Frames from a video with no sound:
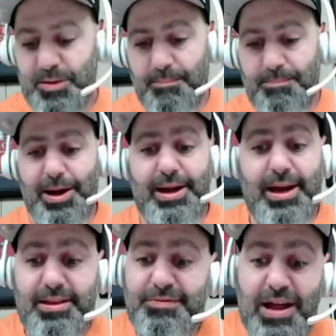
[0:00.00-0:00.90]

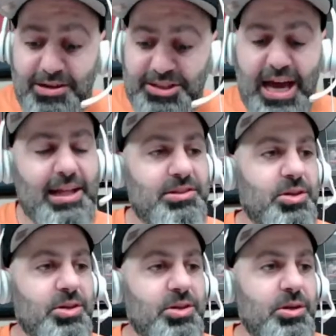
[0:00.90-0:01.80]
but the Flyers got
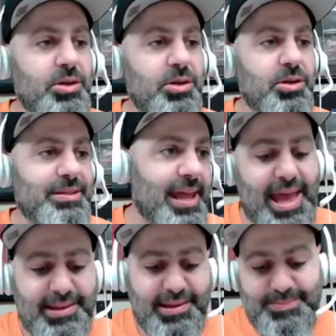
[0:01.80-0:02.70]
to him
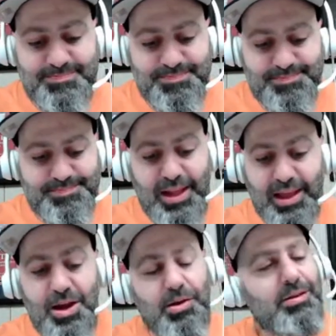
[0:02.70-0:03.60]
today. And,
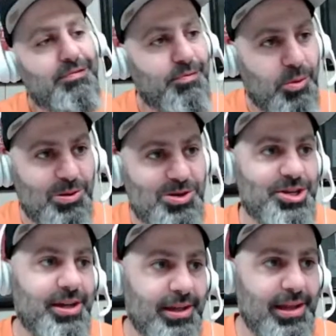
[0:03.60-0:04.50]

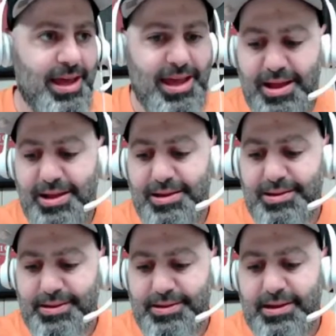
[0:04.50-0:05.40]

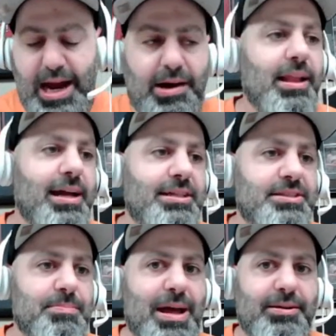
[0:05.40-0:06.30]
unfortunately,
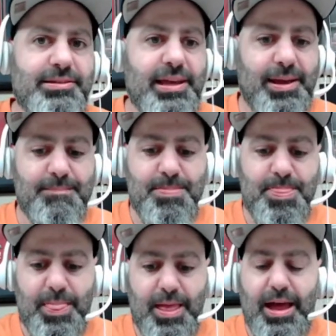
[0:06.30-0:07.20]
Carolina is the better
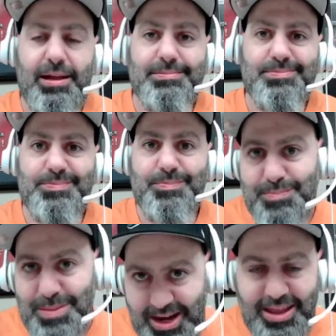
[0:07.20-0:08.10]
team. Uh,
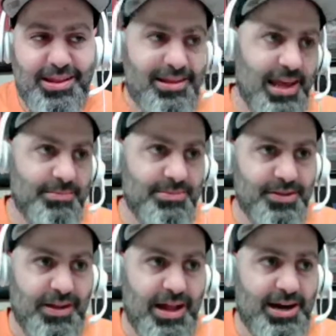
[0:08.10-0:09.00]
Many of the
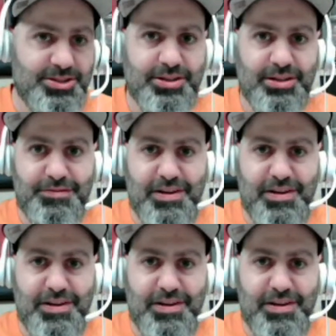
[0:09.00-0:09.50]
teams the Flyers are going to